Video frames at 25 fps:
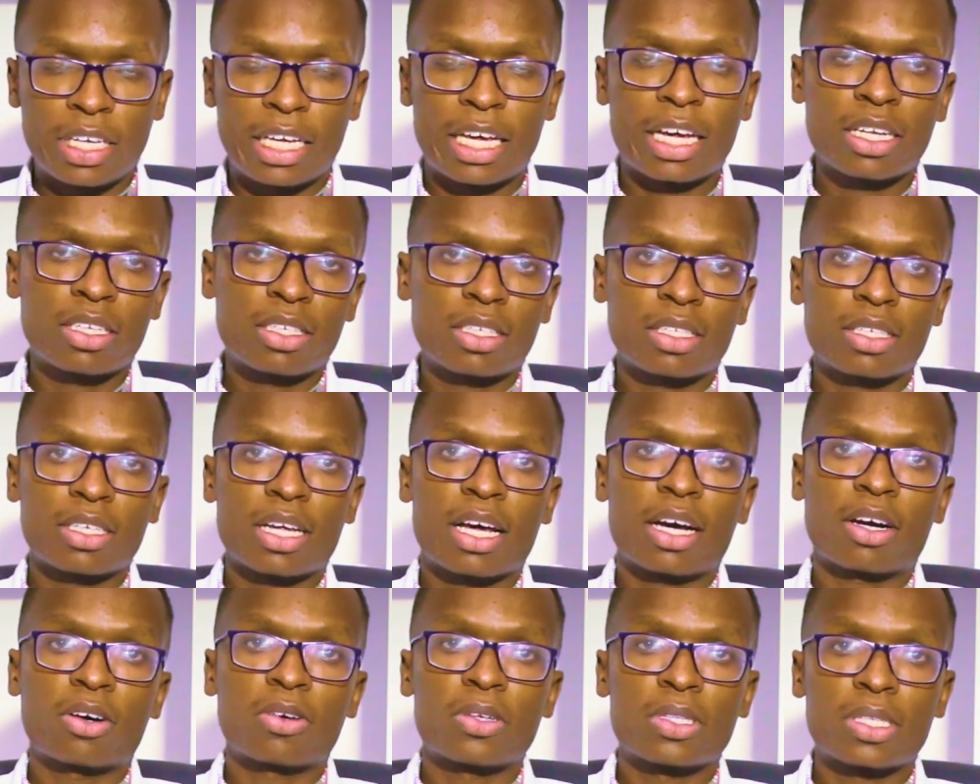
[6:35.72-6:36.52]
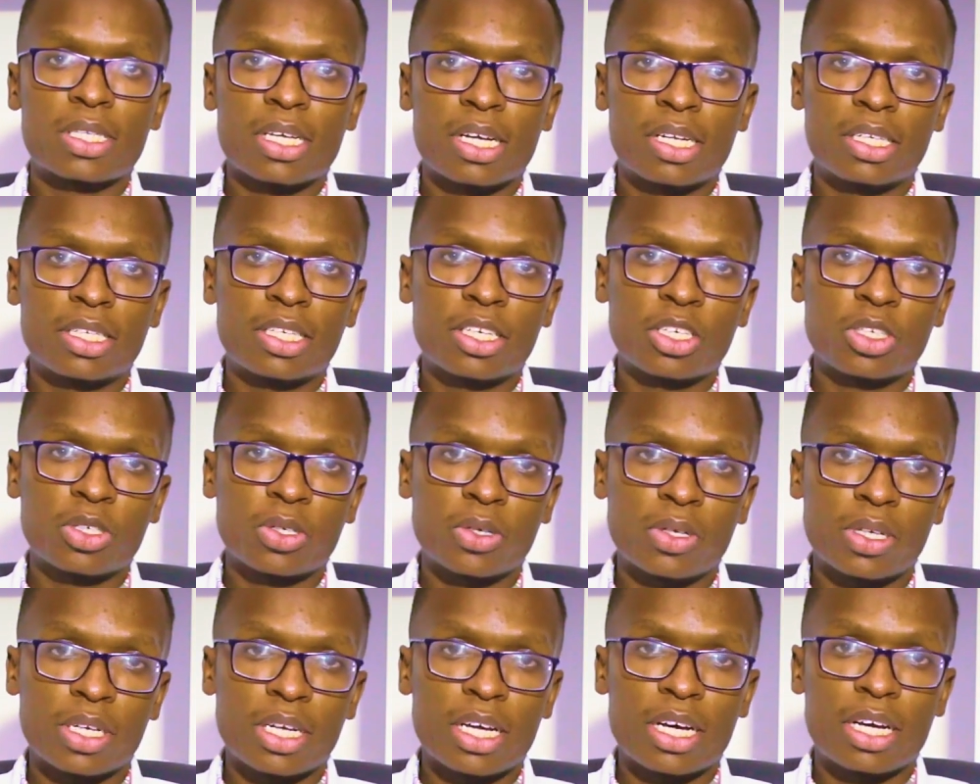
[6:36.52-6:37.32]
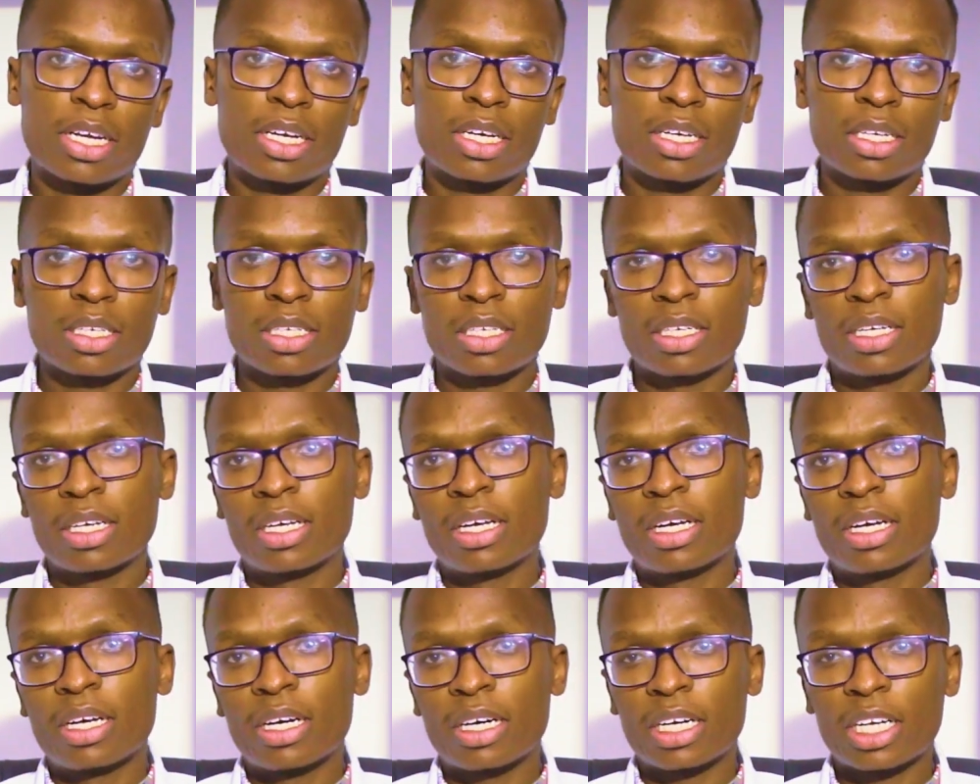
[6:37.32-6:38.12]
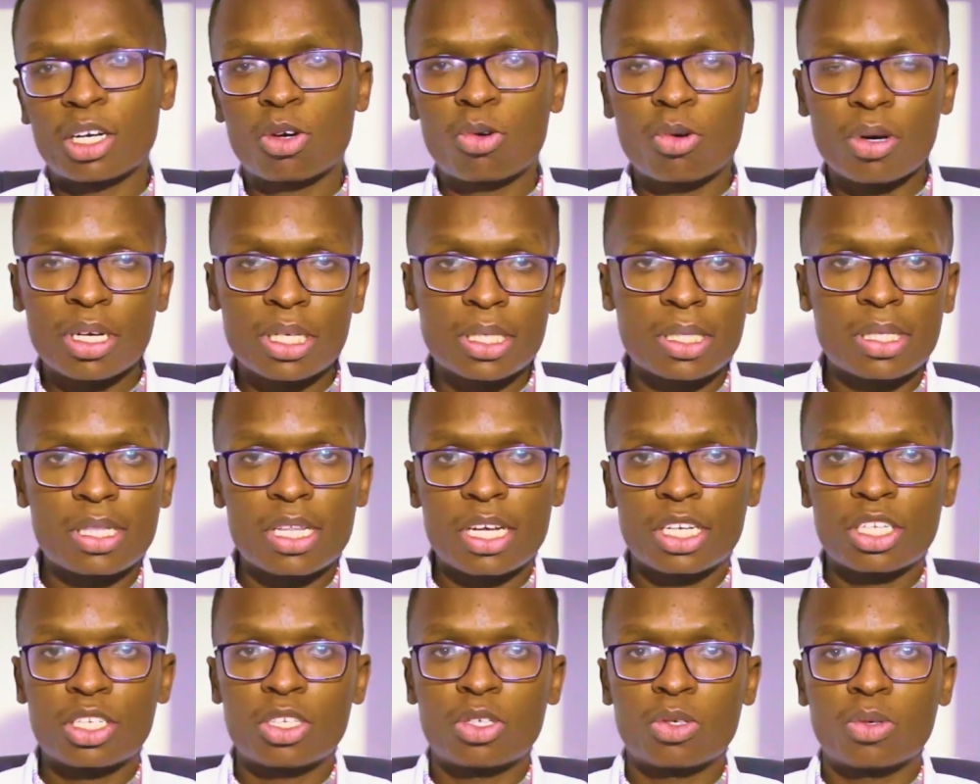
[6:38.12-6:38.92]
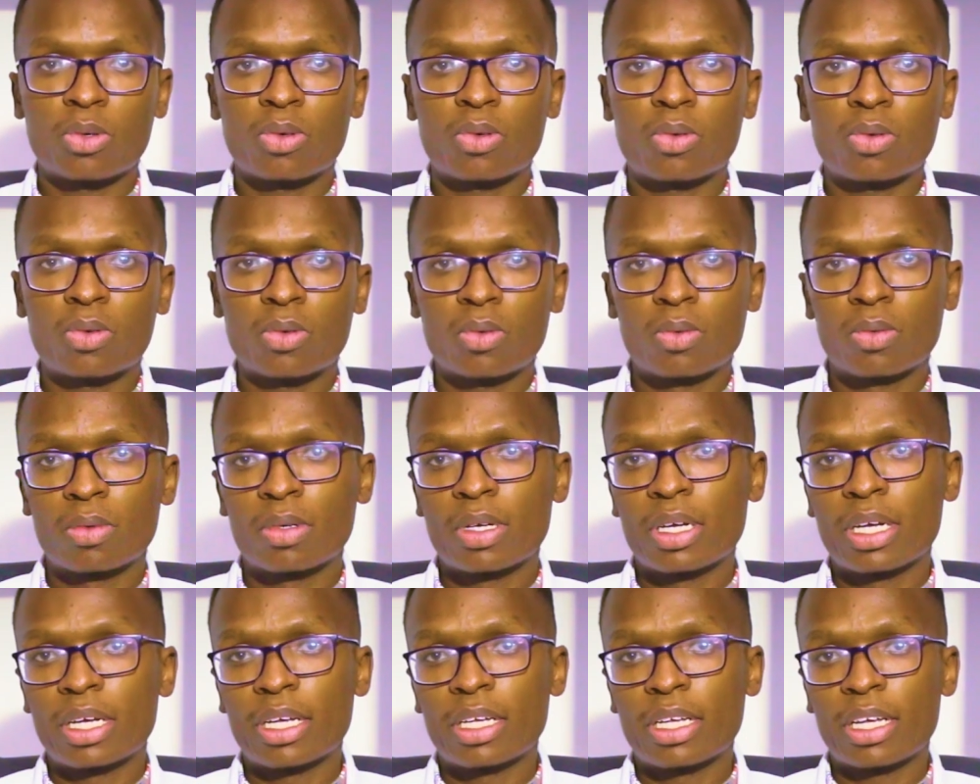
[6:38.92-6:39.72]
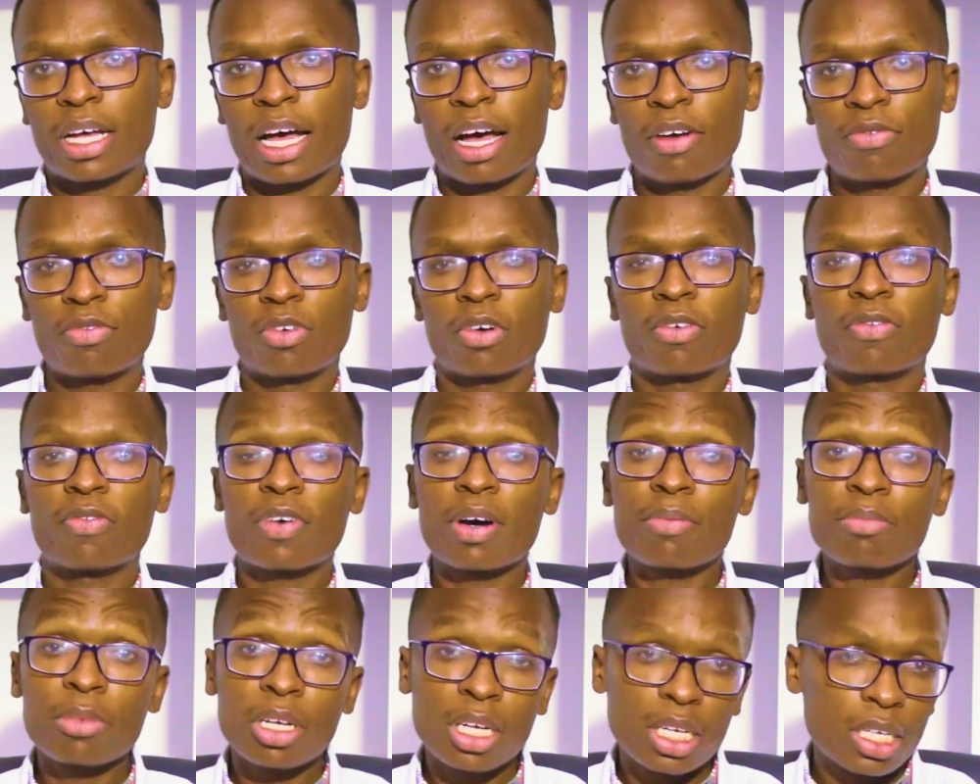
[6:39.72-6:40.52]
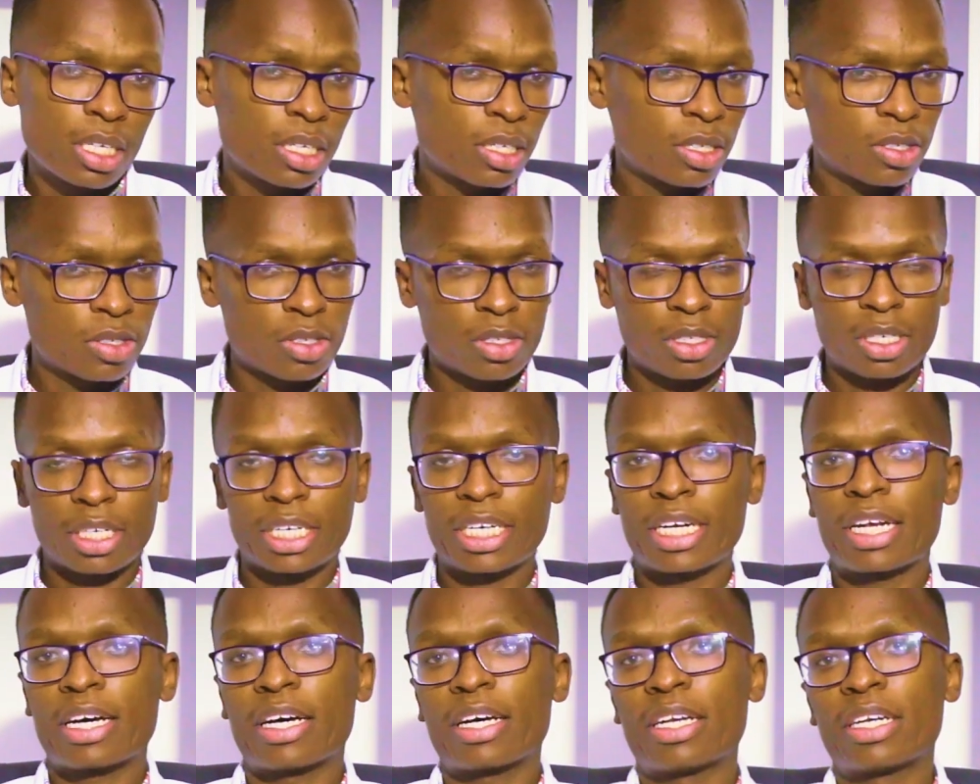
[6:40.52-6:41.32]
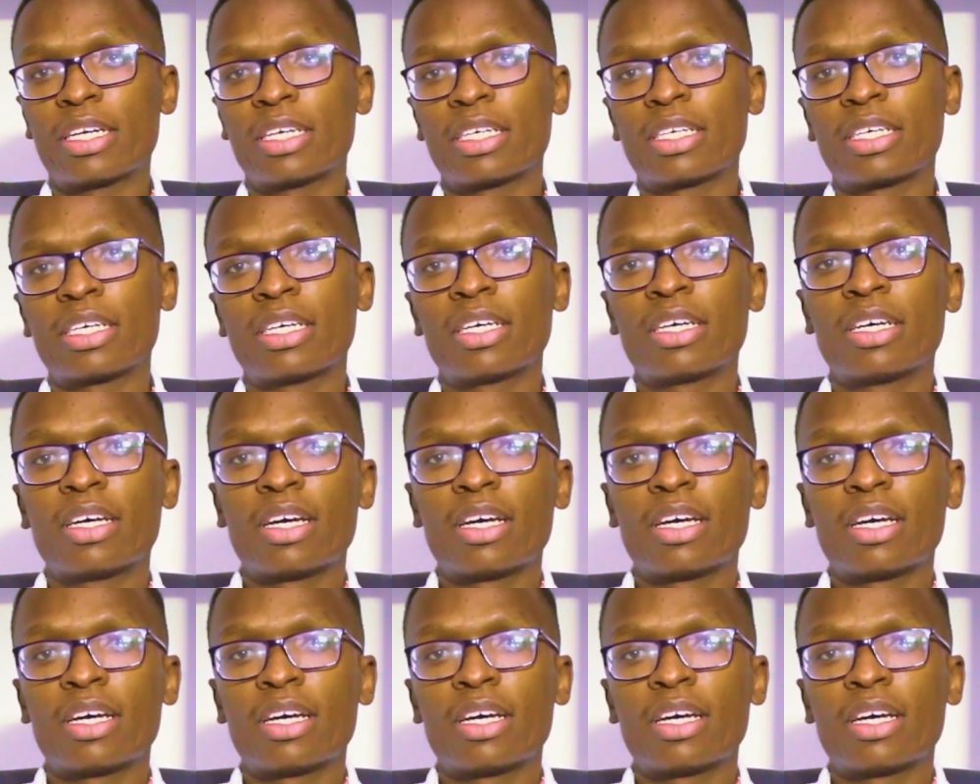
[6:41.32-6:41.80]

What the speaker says: Get a consultation done, request that you have your family history done,